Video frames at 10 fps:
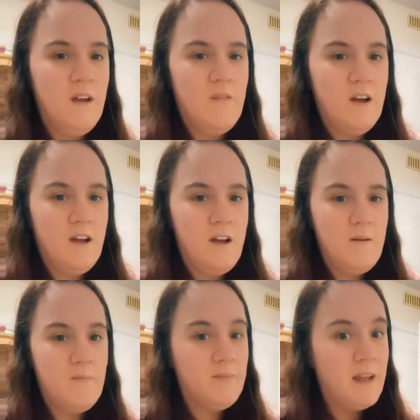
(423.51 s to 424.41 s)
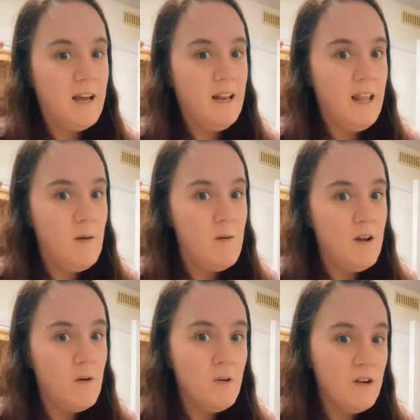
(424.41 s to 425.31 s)
go, and let me know
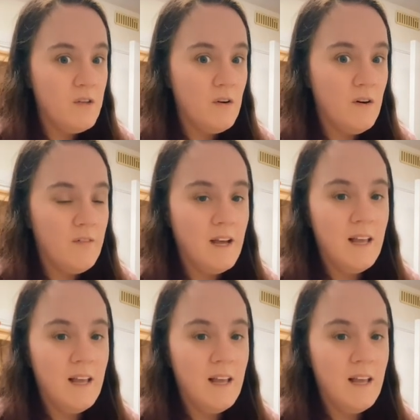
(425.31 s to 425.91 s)
what you thought of it.